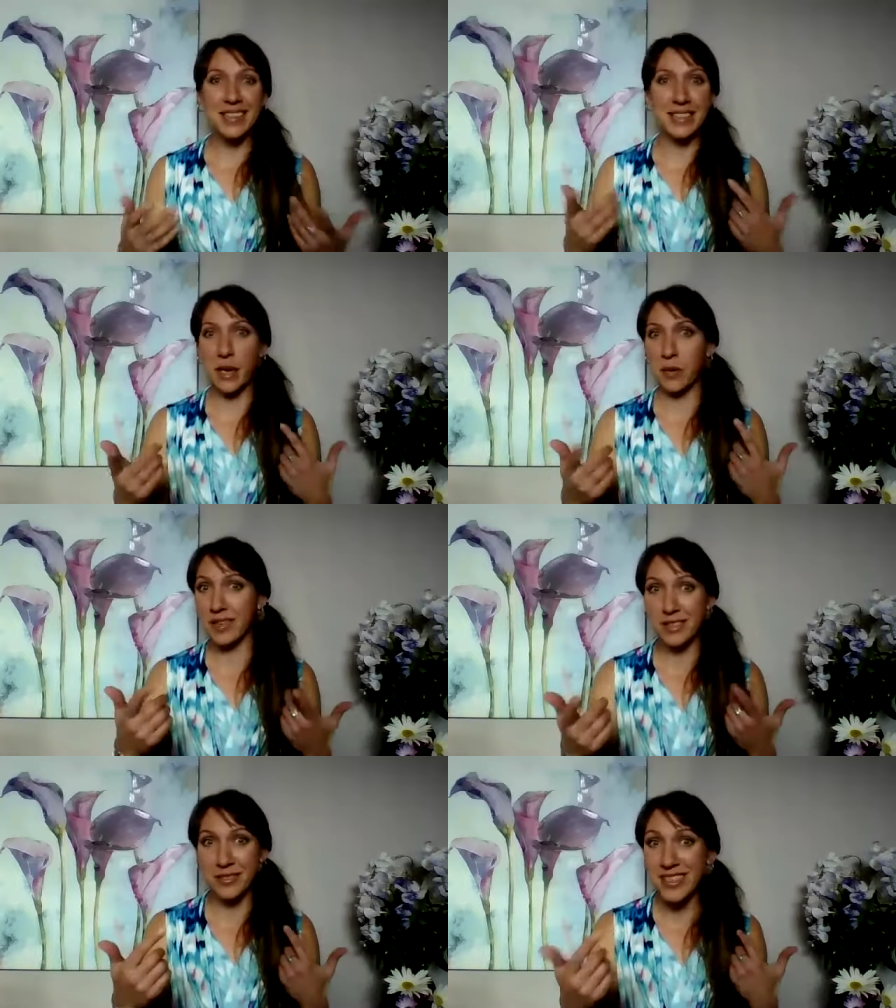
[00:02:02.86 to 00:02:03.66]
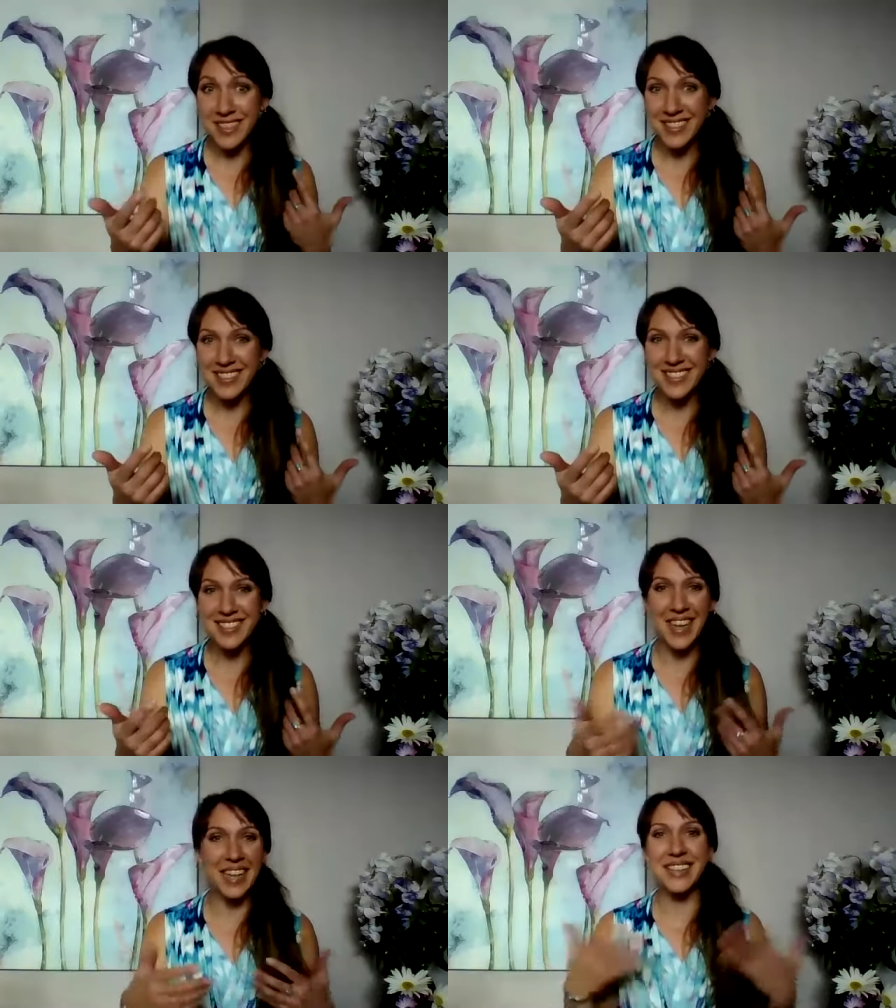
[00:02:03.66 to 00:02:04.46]
staring at
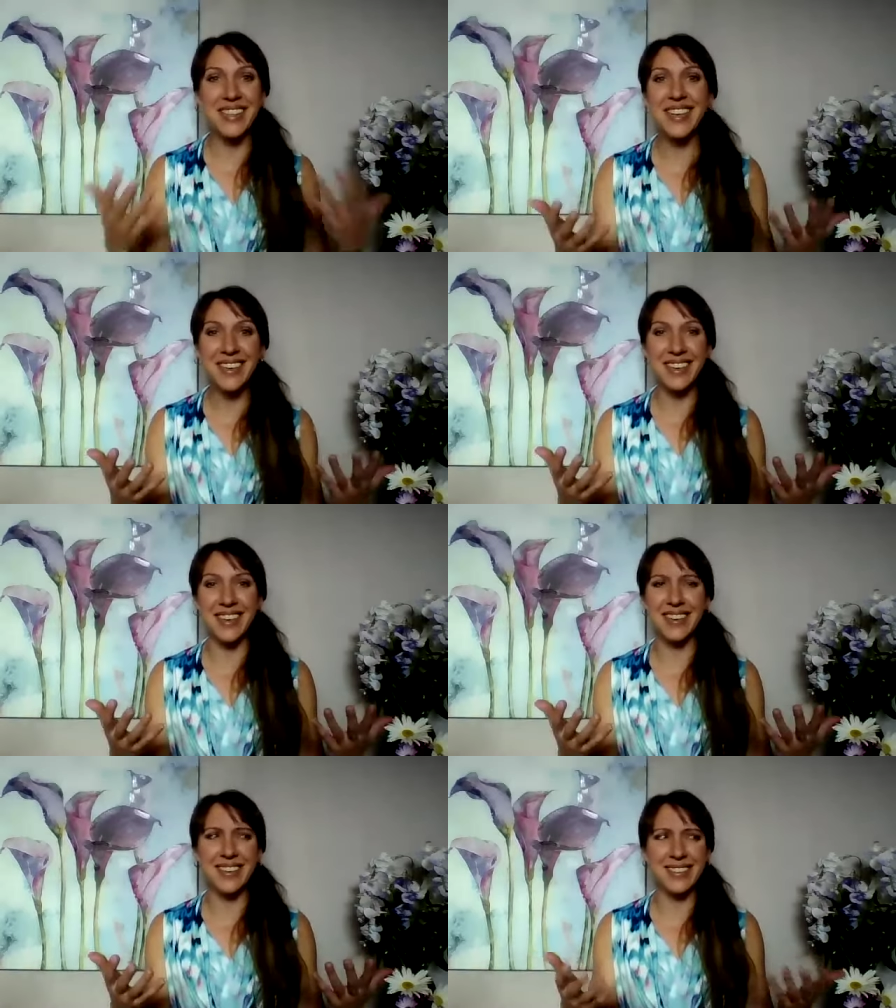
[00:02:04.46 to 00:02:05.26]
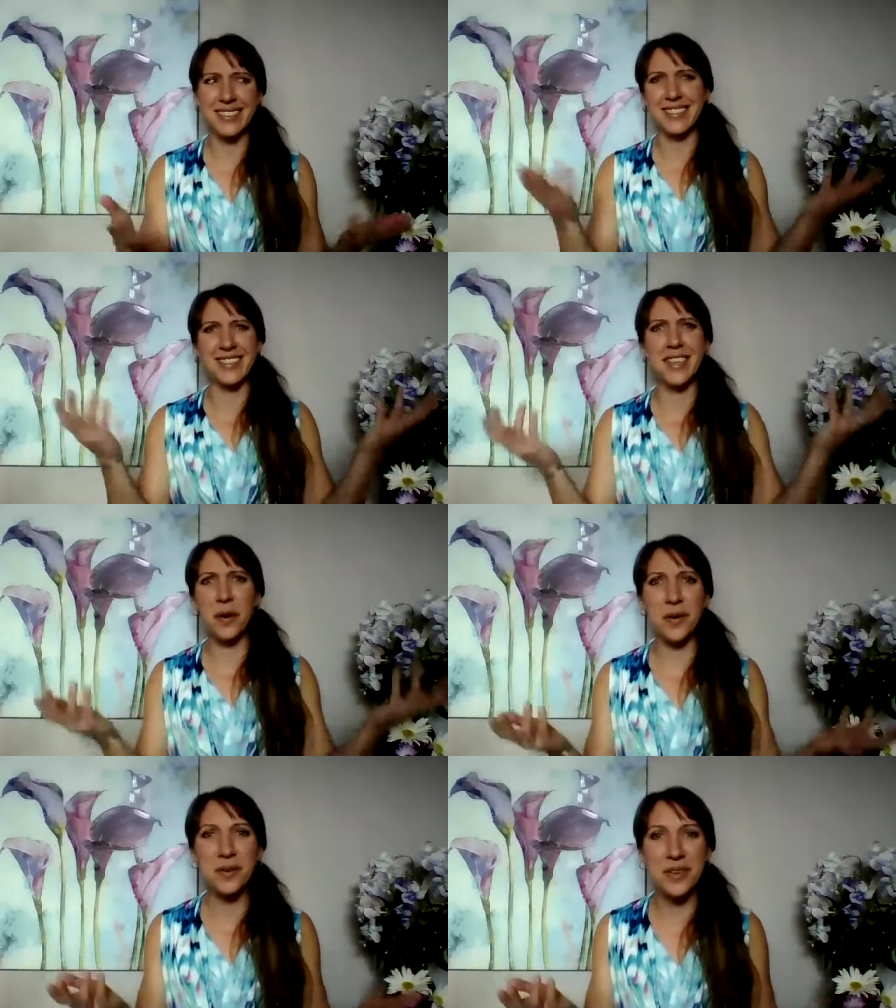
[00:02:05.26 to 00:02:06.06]
screens and thinking, and you
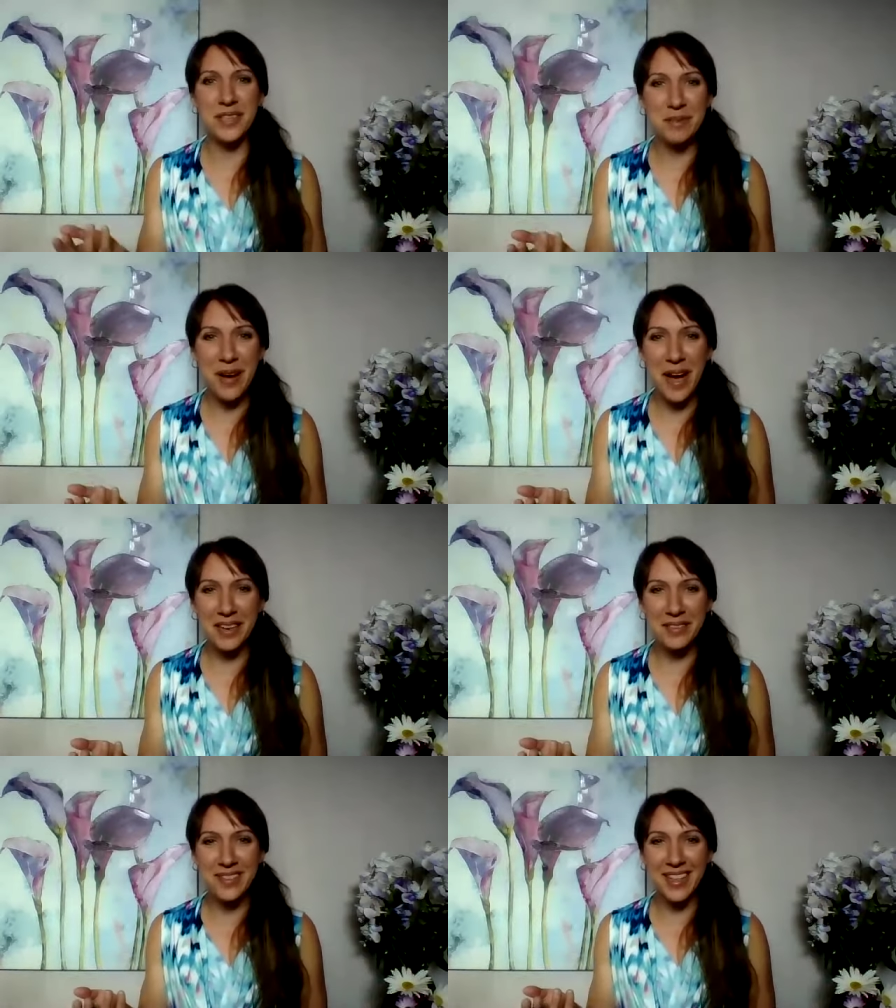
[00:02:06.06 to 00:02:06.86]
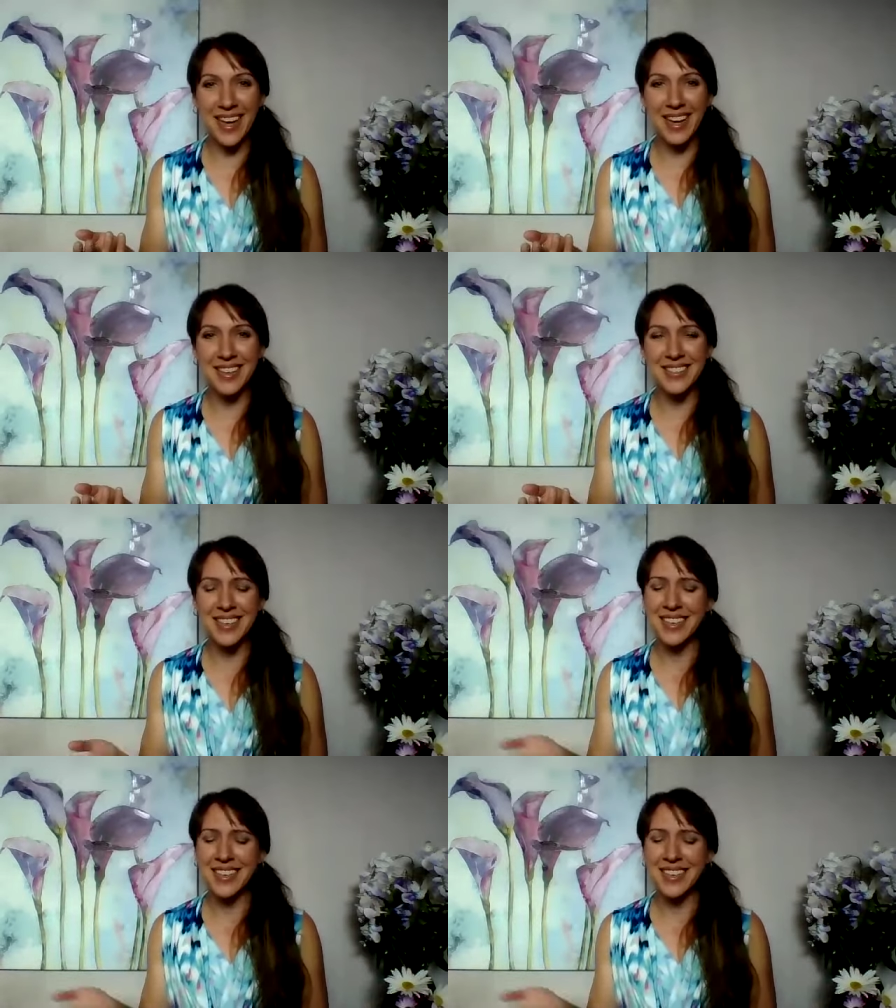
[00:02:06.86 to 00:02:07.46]
know, who needs a body for that?